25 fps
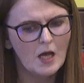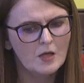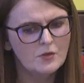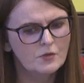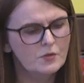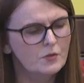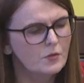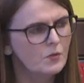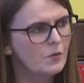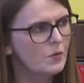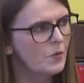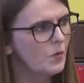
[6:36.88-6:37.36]

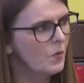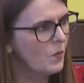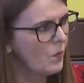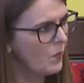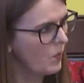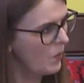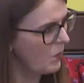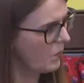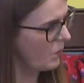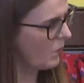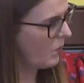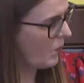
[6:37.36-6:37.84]

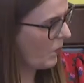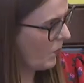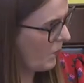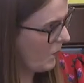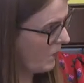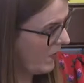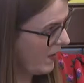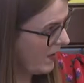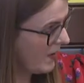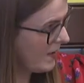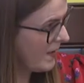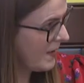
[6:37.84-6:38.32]
so
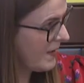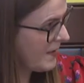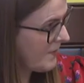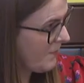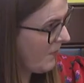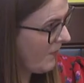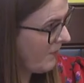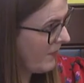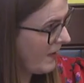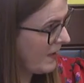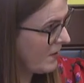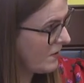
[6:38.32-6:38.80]
these
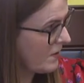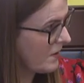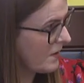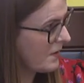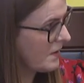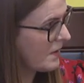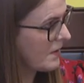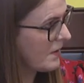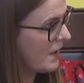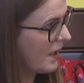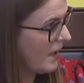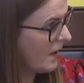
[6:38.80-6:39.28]

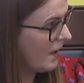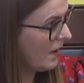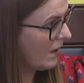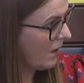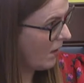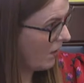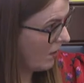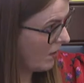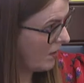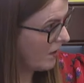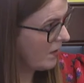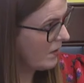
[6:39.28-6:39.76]
provisions they
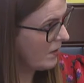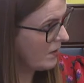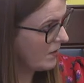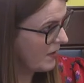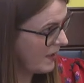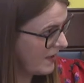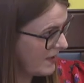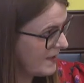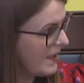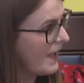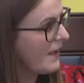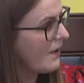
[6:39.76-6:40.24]
allow
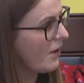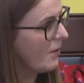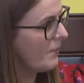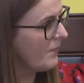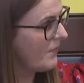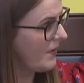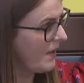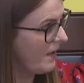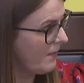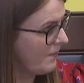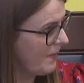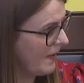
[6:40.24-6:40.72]
they set
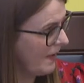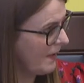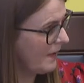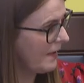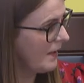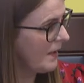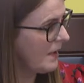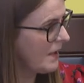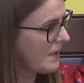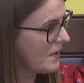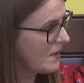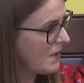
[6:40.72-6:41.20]
up the
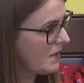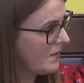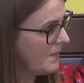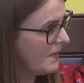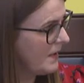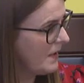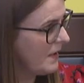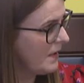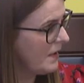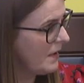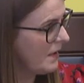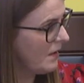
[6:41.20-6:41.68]
ability to
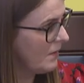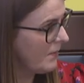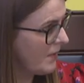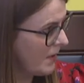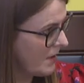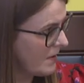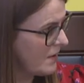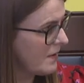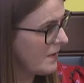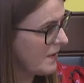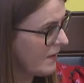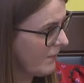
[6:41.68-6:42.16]
be
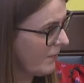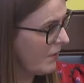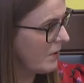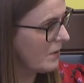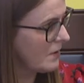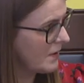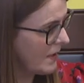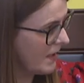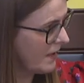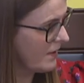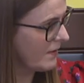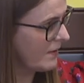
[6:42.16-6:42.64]
emergency
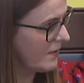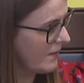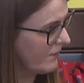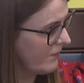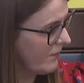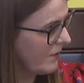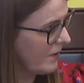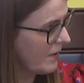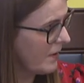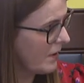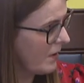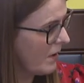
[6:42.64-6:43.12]
volunteers and
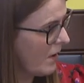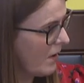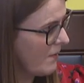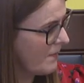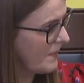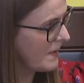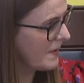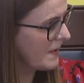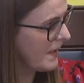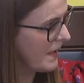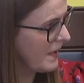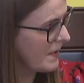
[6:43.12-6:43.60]
for a
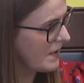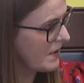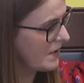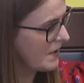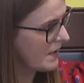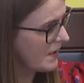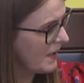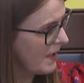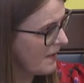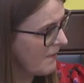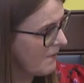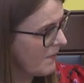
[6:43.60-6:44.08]
compensation
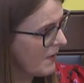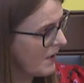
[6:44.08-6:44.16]
scheme, yes.